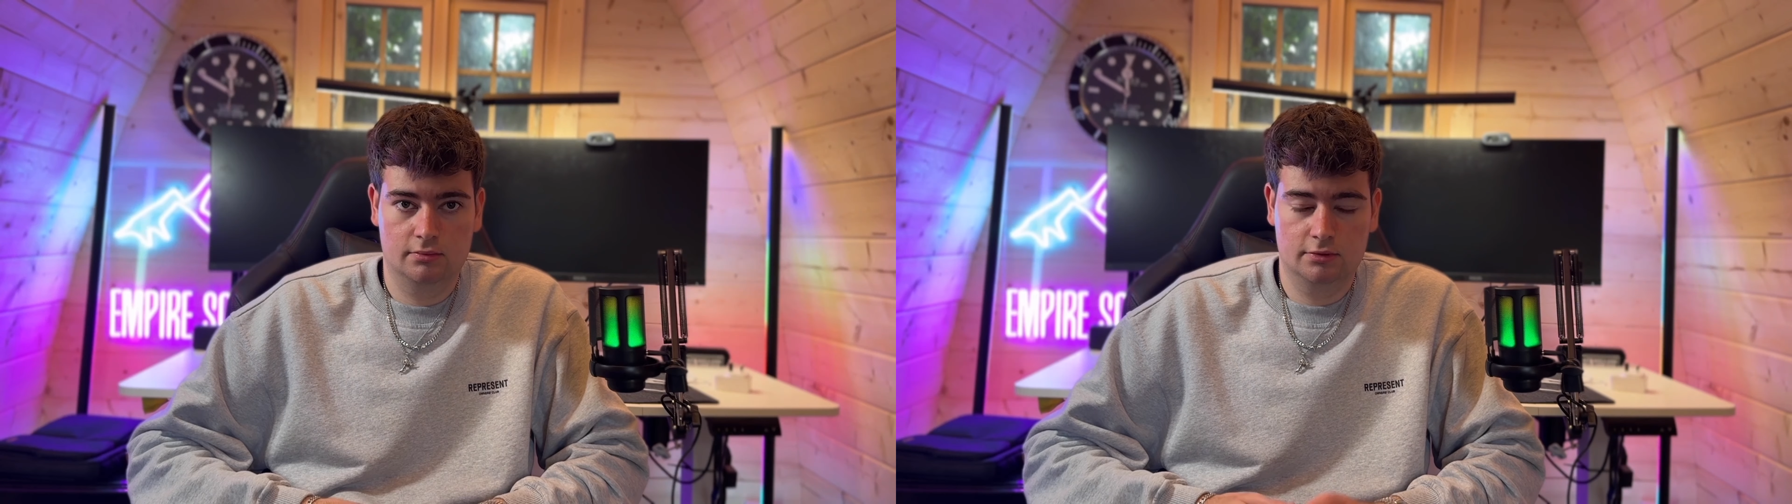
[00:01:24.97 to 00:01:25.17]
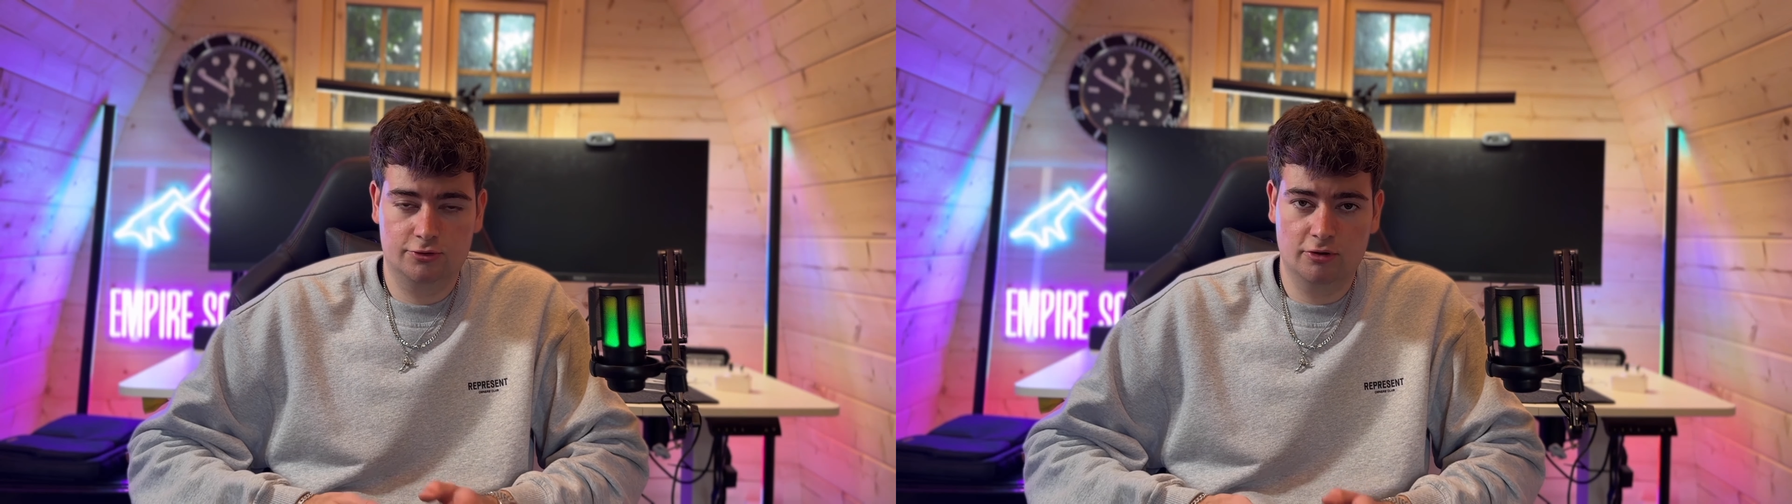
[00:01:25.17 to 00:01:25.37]

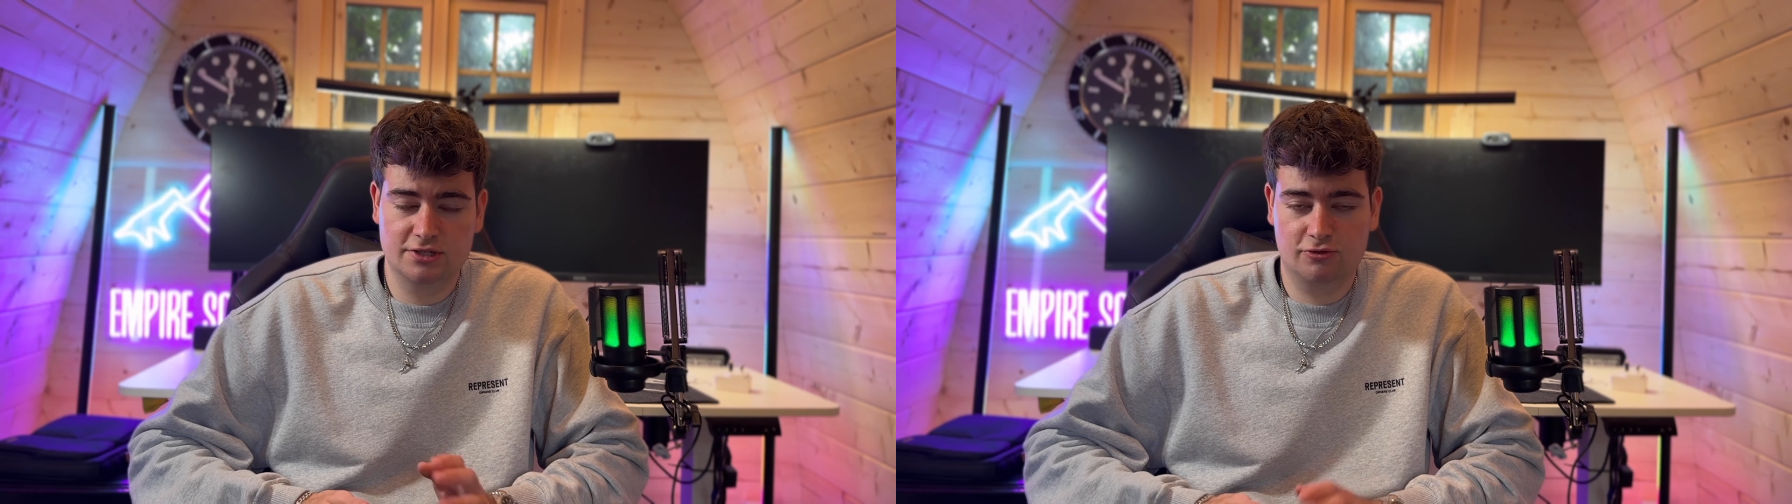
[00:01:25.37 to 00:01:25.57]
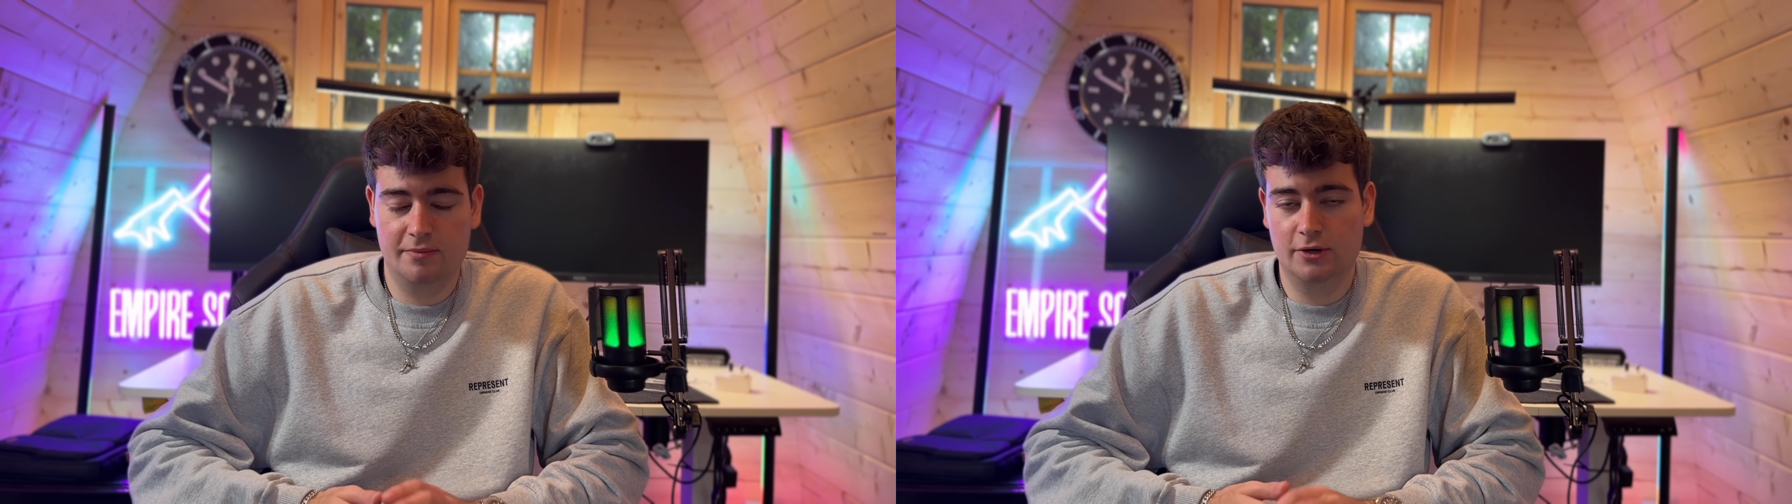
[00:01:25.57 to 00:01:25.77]

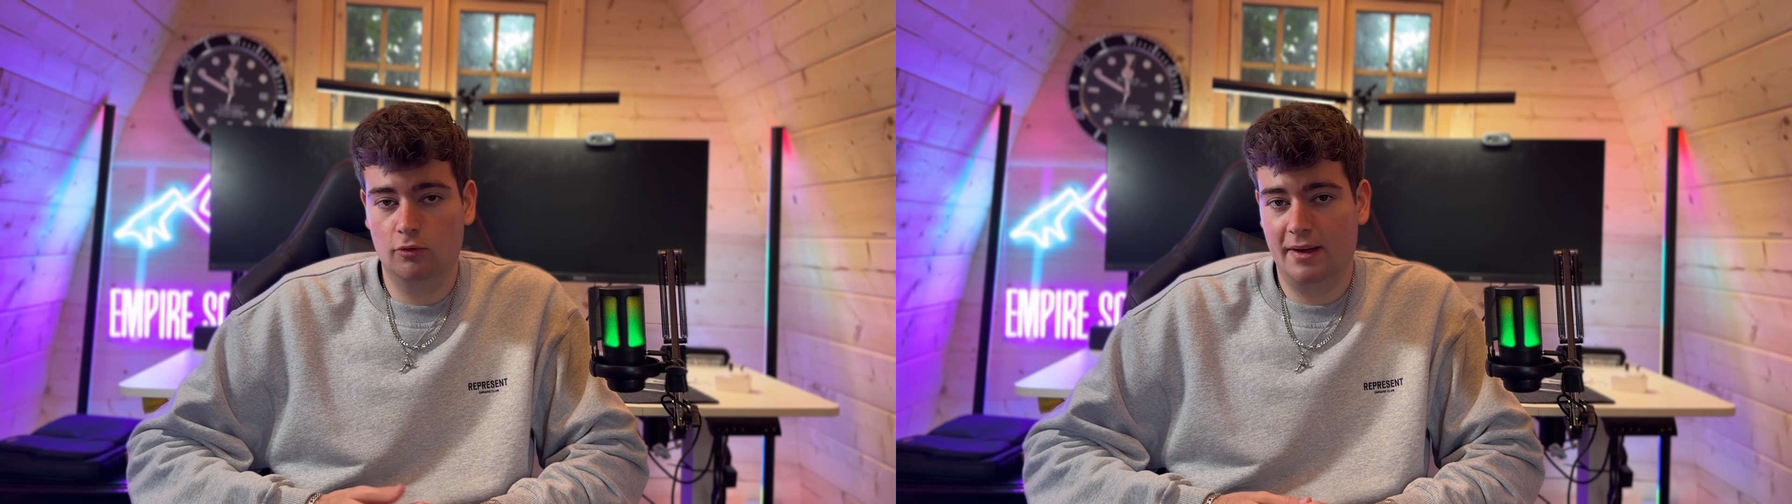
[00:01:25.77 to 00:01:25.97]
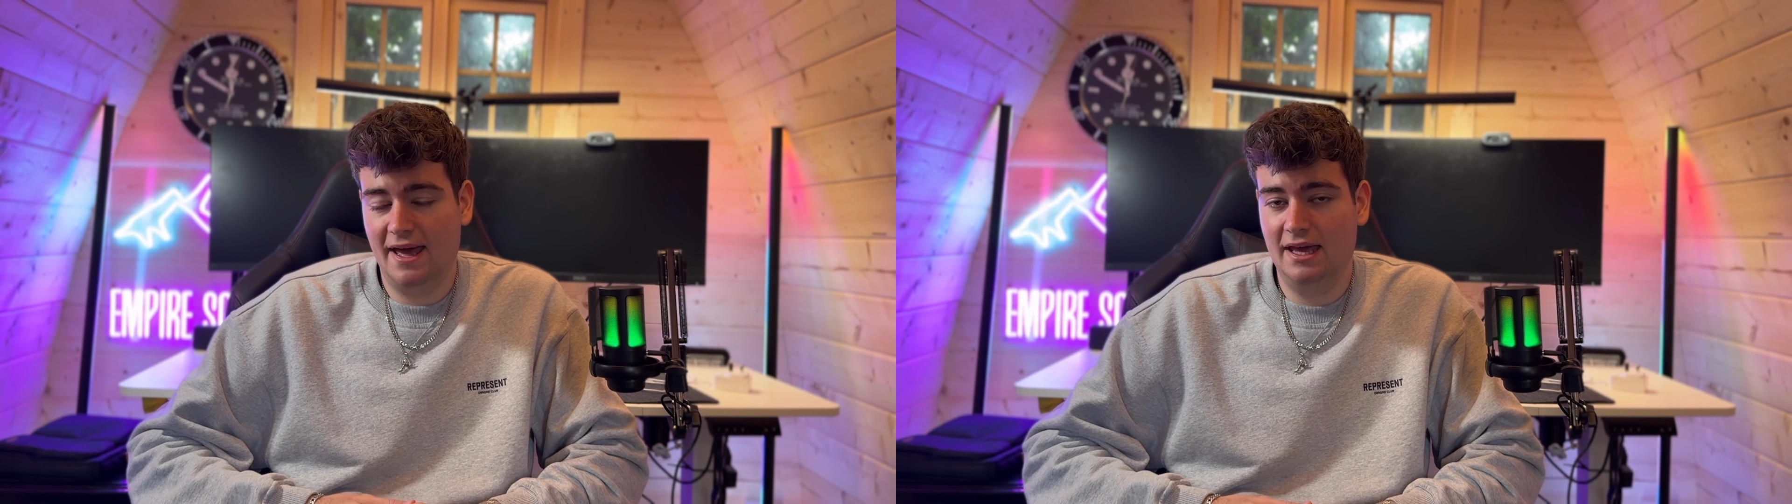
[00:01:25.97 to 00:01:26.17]
Dutroux's
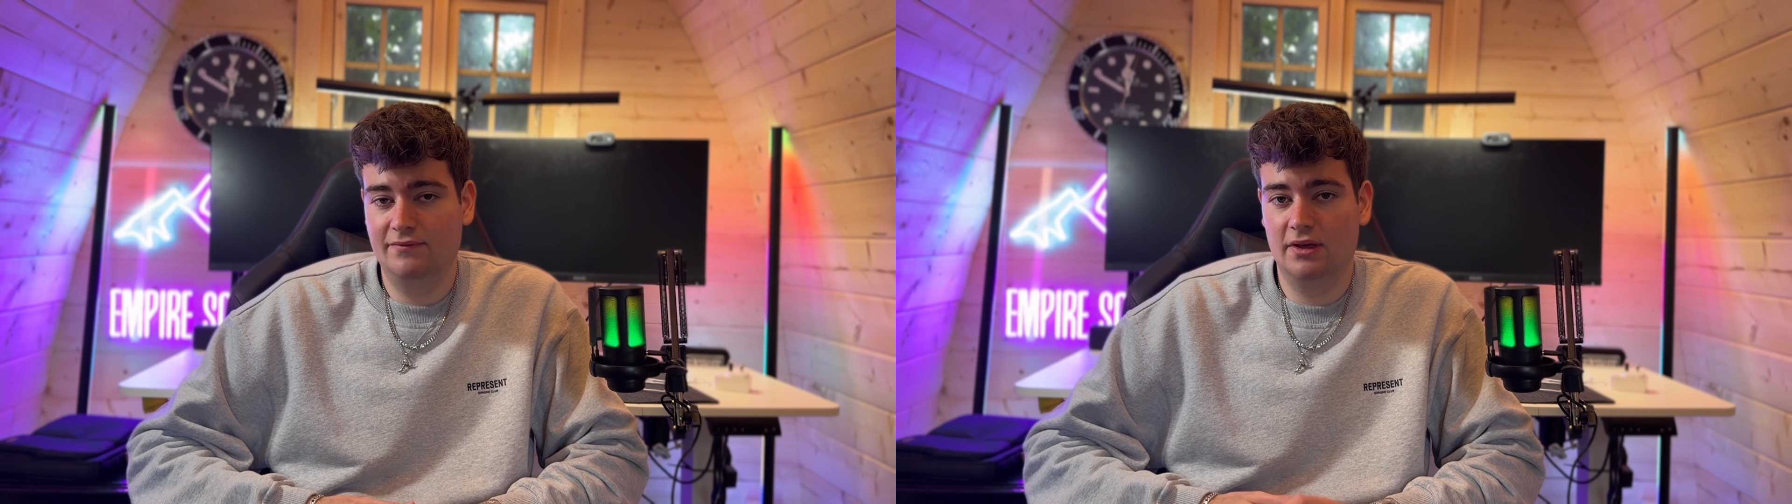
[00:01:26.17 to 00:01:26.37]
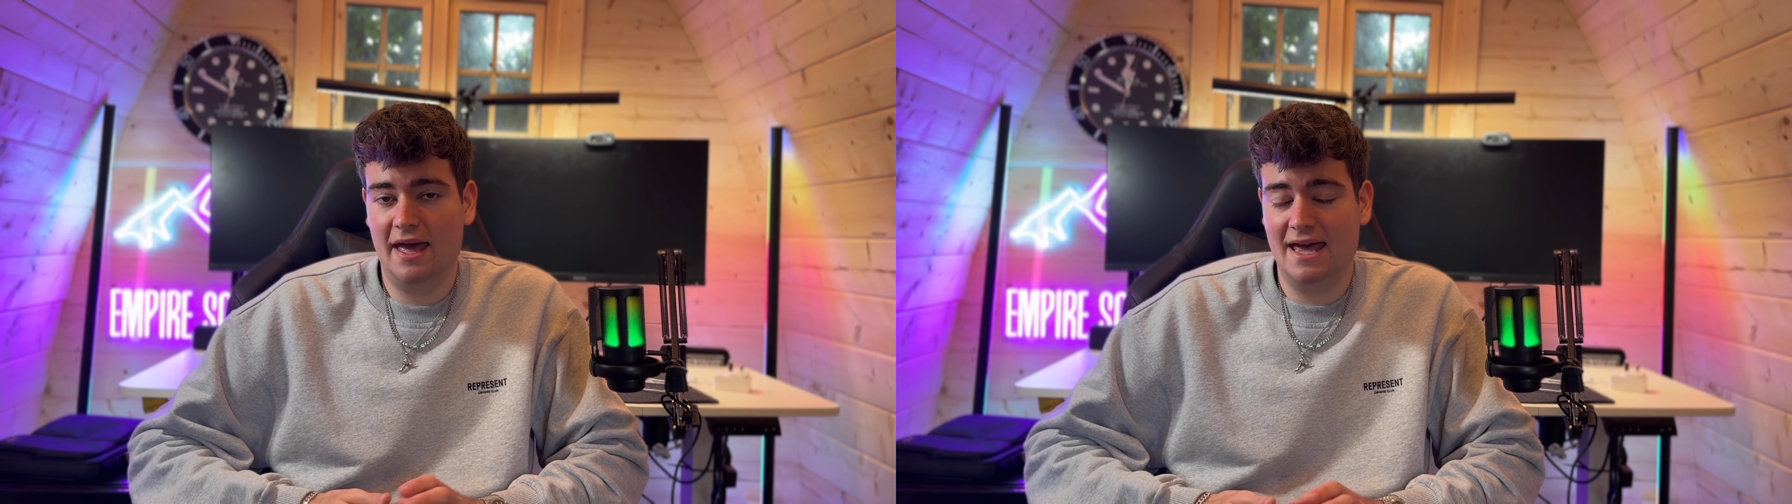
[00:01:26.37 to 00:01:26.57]
criminal behaviour